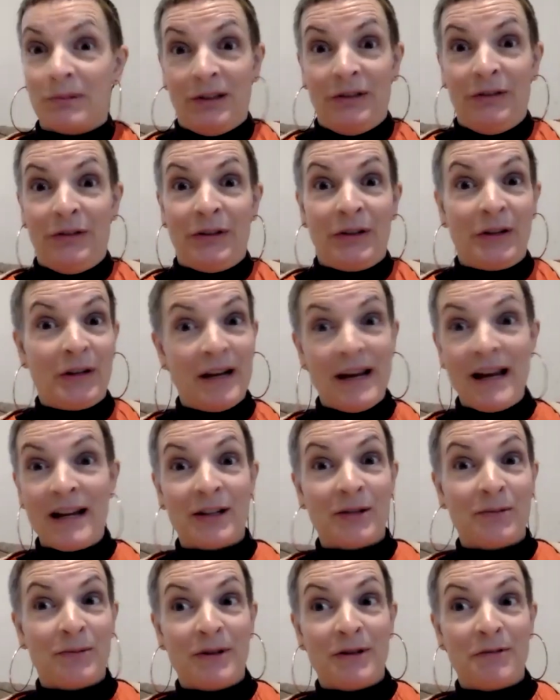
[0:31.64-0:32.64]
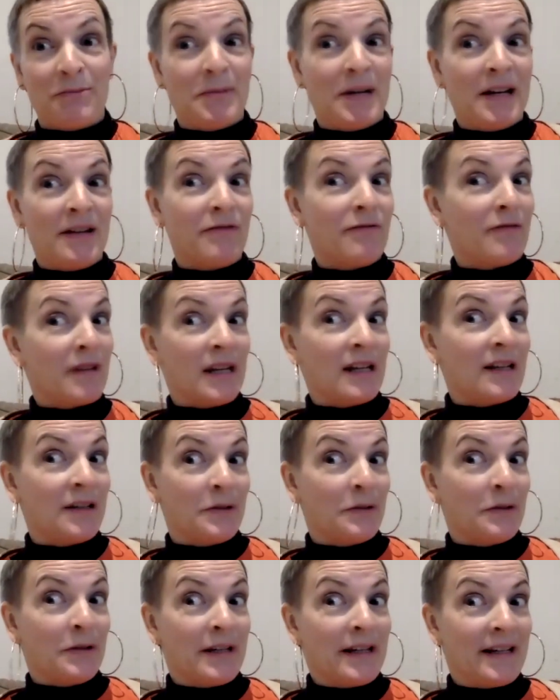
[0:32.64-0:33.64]
want to connect with my feelings
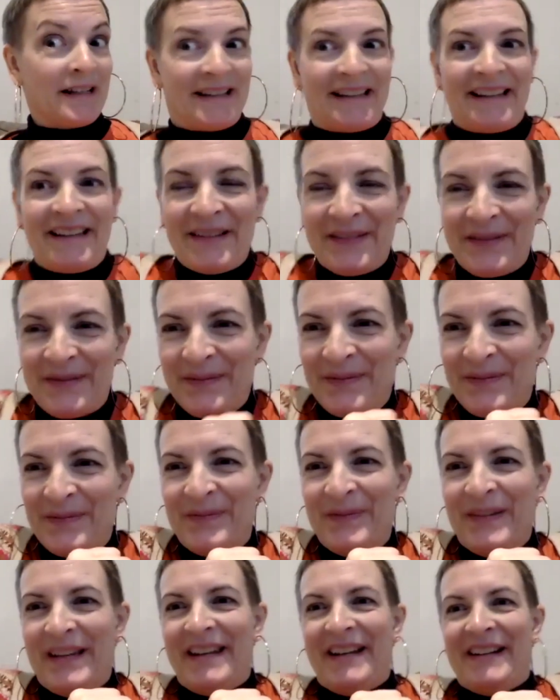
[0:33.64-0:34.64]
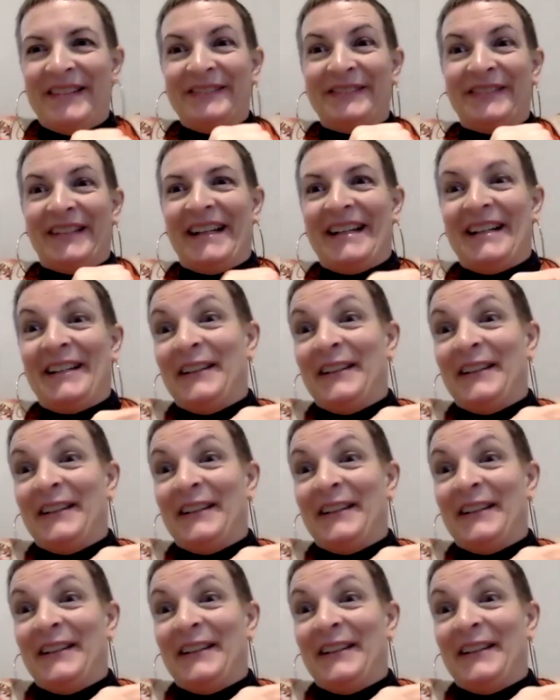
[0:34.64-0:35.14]
or needs. And I'll find